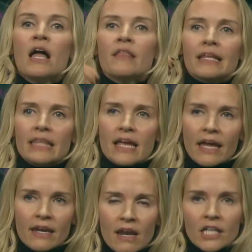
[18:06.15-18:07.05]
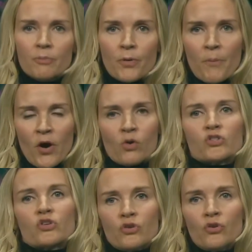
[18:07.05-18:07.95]
that they cannot
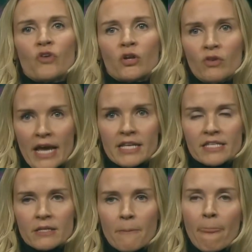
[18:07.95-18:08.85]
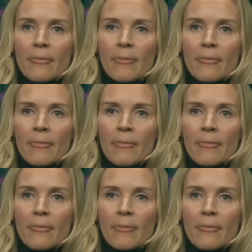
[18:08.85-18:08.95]
propose new regulation.